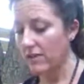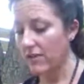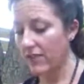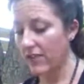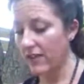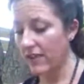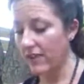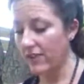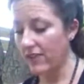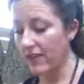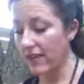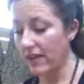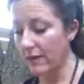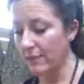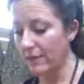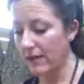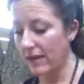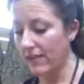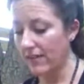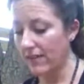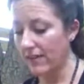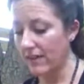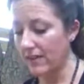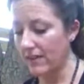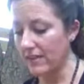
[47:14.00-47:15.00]
Then think
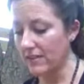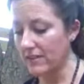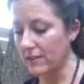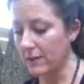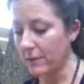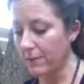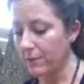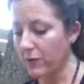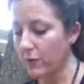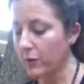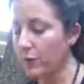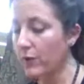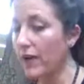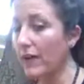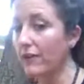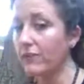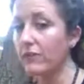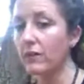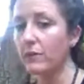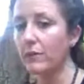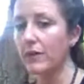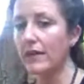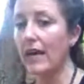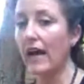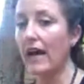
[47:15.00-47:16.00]
about this.
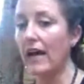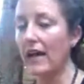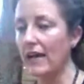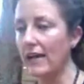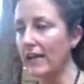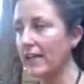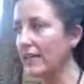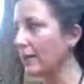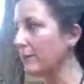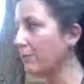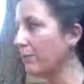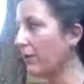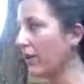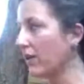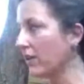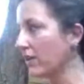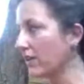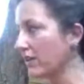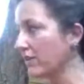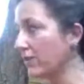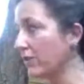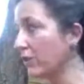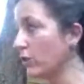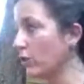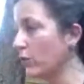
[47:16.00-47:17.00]
Whenever we hide a
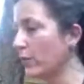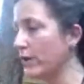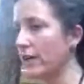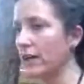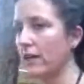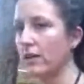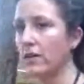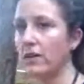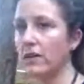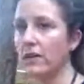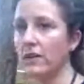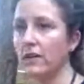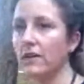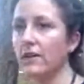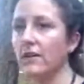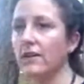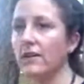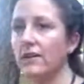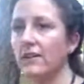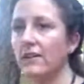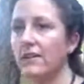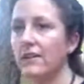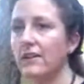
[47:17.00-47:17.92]
part of who we are,